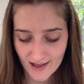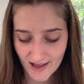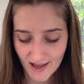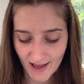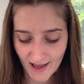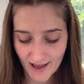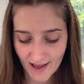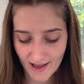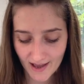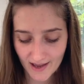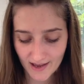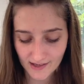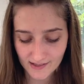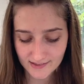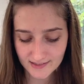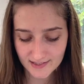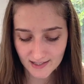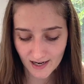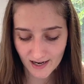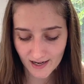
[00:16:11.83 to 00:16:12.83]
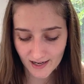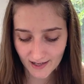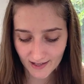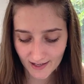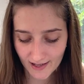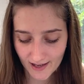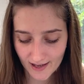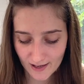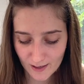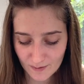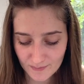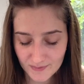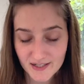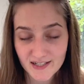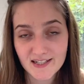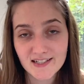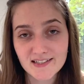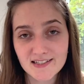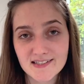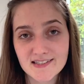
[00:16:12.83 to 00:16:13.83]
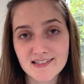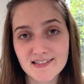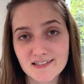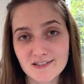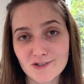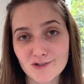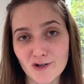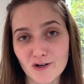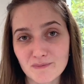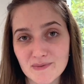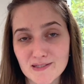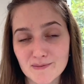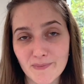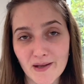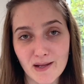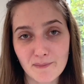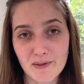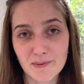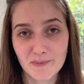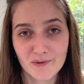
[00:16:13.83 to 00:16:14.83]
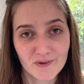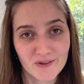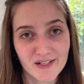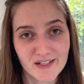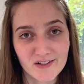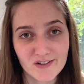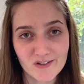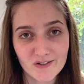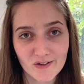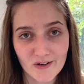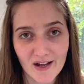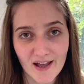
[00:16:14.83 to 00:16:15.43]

and I am knitting this in Drops Baby Merino,